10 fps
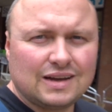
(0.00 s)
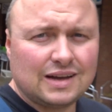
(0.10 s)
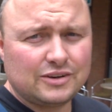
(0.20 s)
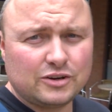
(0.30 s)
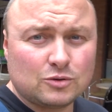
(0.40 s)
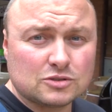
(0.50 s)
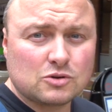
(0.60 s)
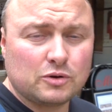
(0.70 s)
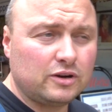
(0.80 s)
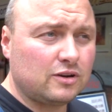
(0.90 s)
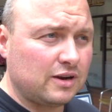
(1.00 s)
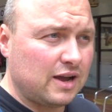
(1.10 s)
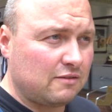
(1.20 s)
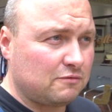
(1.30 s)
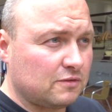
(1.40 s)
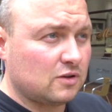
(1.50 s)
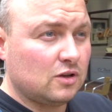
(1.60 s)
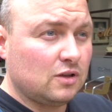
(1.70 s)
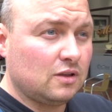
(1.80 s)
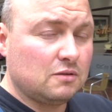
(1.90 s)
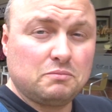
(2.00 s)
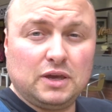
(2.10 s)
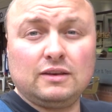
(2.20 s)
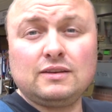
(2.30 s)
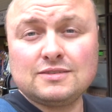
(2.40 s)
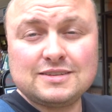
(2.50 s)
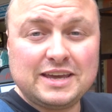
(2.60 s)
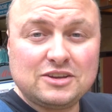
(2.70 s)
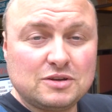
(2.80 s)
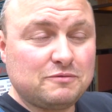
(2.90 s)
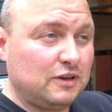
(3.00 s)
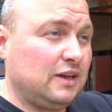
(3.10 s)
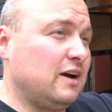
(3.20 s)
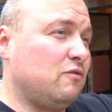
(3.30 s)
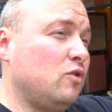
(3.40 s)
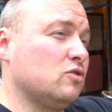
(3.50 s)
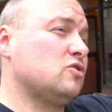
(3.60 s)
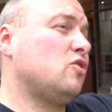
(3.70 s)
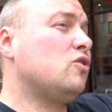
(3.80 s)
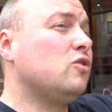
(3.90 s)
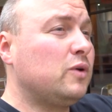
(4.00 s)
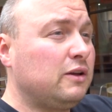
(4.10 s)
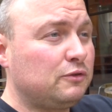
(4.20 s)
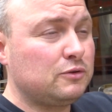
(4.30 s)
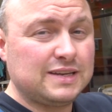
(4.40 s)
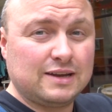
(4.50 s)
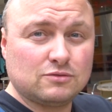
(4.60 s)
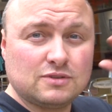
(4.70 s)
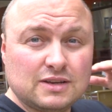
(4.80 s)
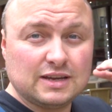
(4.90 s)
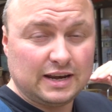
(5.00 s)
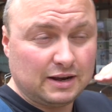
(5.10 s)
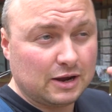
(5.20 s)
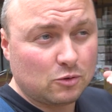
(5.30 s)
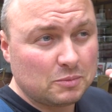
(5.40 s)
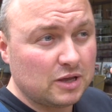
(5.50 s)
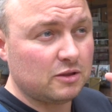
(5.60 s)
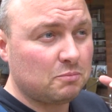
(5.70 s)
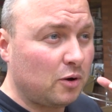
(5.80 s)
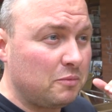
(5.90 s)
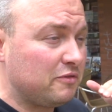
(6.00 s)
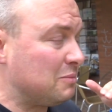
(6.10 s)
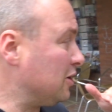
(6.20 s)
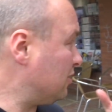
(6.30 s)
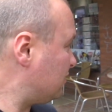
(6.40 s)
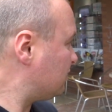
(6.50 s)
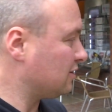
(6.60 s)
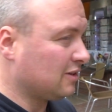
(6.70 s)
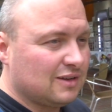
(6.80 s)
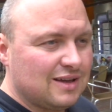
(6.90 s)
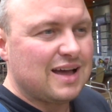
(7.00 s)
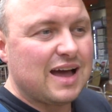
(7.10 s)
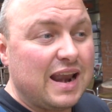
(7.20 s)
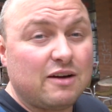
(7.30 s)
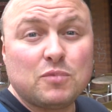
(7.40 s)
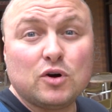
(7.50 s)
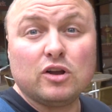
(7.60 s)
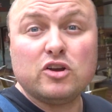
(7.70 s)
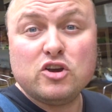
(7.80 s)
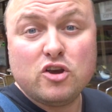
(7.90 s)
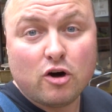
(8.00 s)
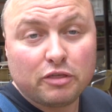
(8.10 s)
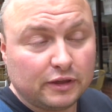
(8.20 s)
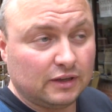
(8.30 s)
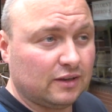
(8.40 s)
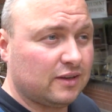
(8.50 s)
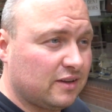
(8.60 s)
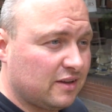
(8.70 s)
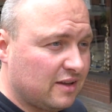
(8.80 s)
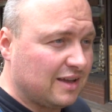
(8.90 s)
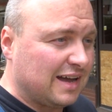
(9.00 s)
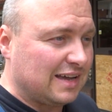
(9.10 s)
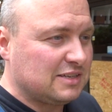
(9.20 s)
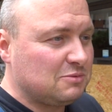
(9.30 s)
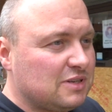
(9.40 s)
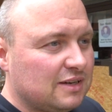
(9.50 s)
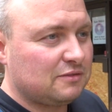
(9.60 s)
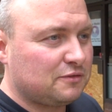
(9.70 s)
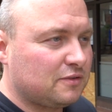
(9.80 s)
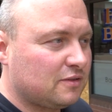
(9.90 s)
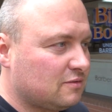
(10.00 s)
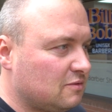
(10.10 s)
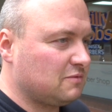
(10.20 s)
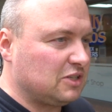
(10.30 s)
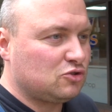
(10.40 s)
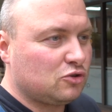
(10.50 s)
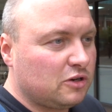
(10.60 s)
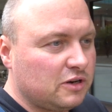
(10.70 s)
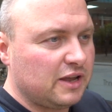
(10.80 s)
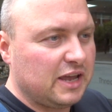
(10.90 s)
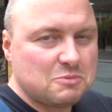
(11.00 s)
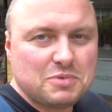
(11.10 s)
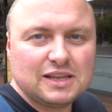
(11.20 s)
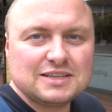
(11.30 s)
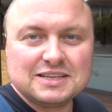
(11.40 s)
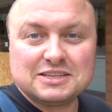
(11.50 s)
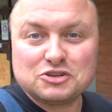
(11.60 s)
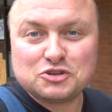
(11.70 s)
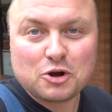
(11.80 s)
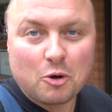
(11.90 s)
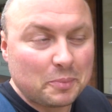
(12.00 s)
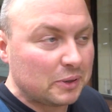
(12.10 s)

I don't know what's going on. I've been to HMV, I've walked all the way through town, and now I'm at the bottom of the mall. And I bought nothing. I seem to have this sudden inability to shop.